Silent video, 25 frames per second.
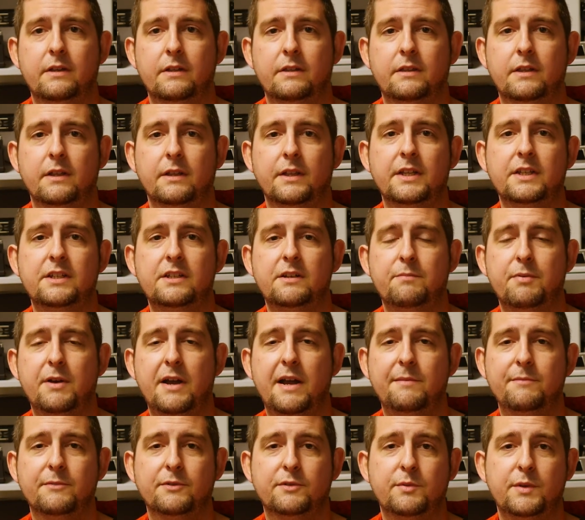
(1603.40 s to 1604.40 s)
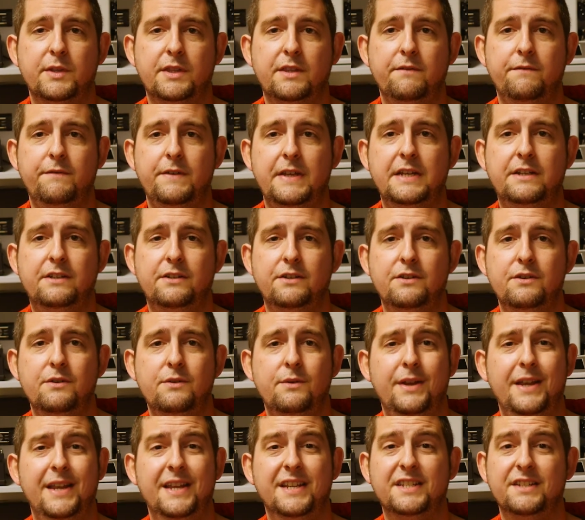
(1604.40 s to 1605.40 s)
The list of problems with the V2
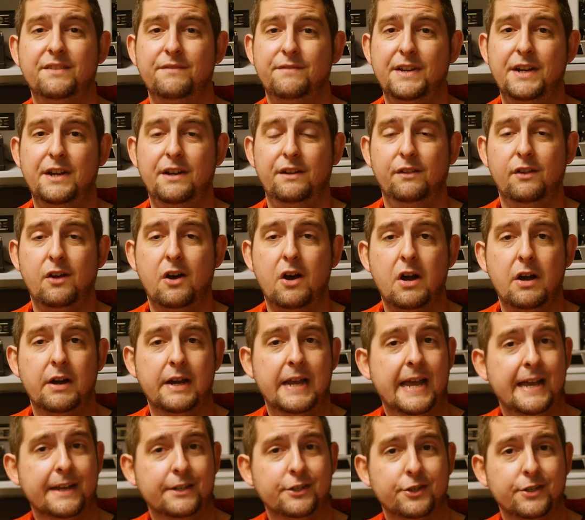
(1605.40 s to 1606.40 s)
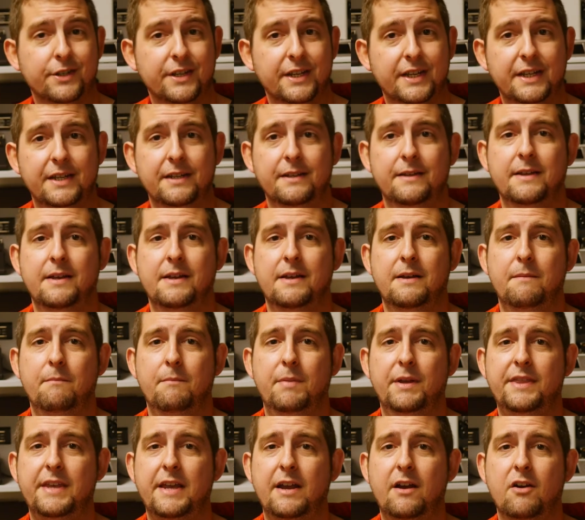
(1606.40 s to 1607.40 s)
isn't very long actually,
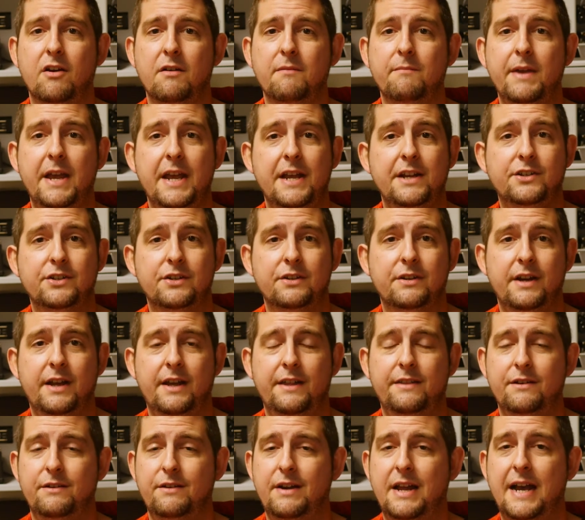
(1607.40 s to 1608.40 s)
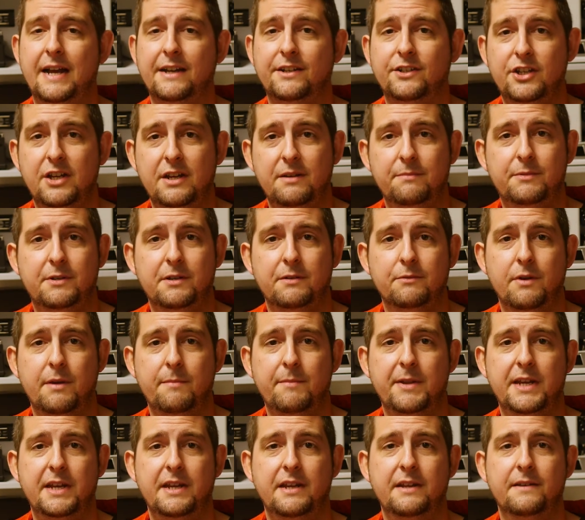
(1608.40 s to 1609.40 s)
but they are major and they're not cheap to
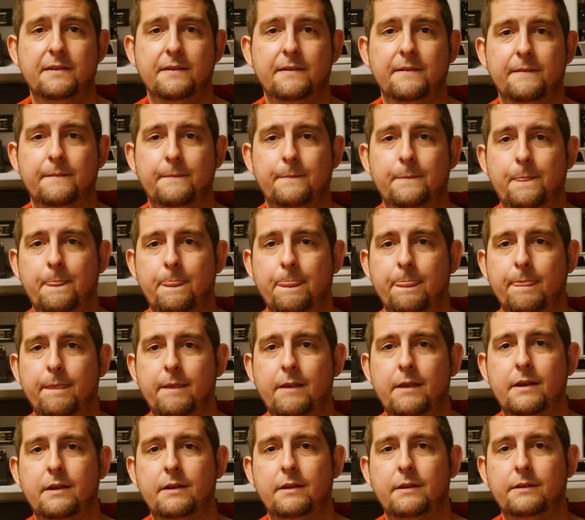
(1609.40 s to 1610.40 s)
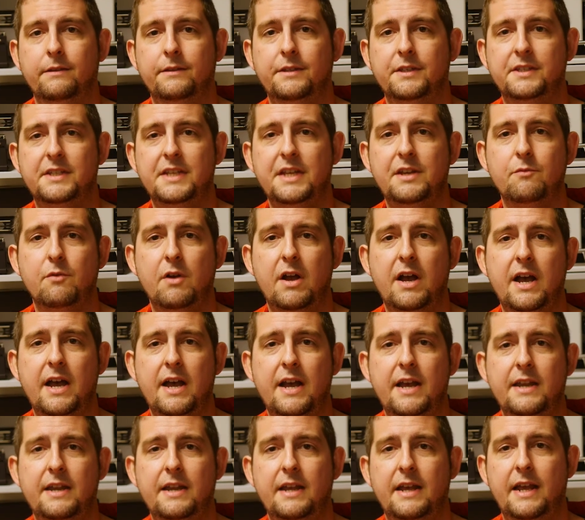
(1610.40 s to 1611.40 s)
remedy. The
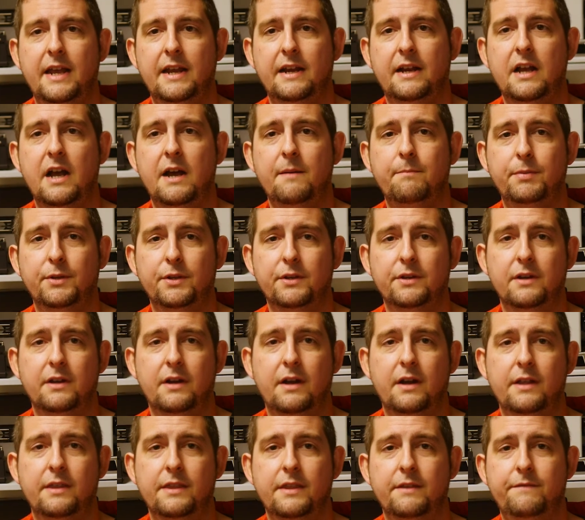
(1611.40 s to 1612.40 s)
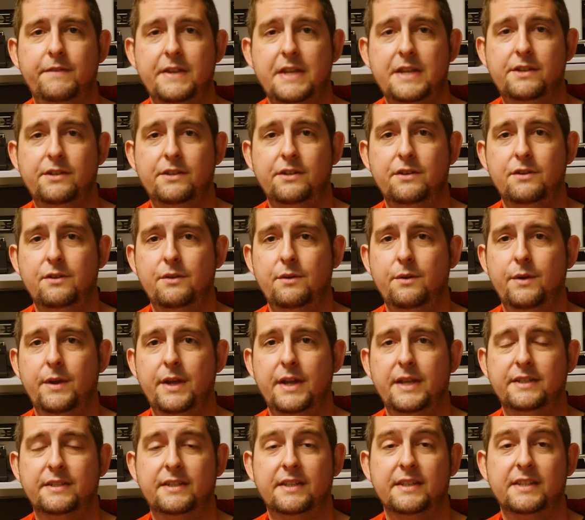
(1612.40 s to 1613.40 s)
Z-rod and coupler on the V2
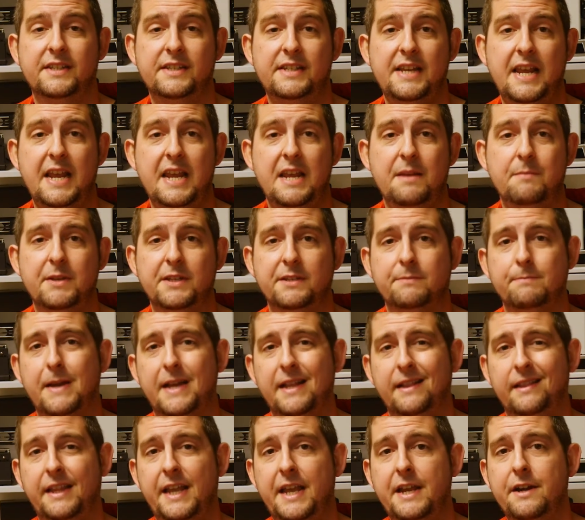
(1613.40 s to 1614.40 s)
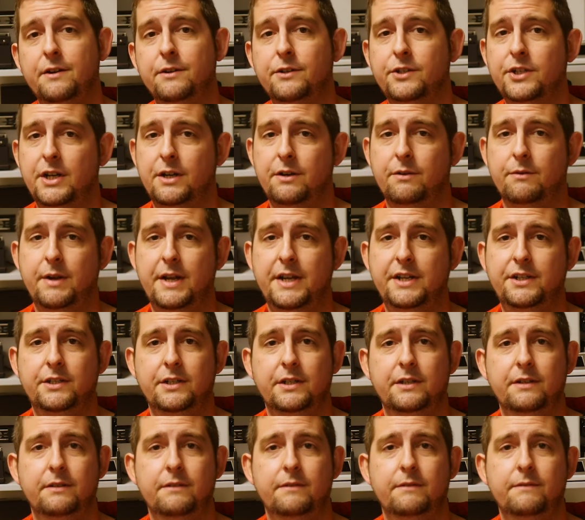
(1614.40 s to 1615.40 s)
is the same as my later
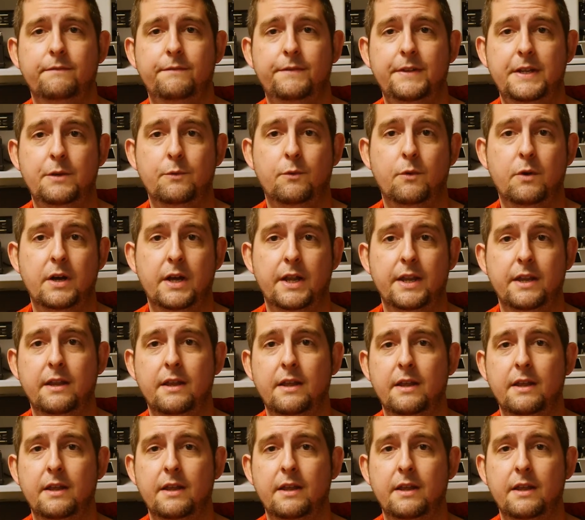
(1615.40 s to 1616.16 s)
generation V1.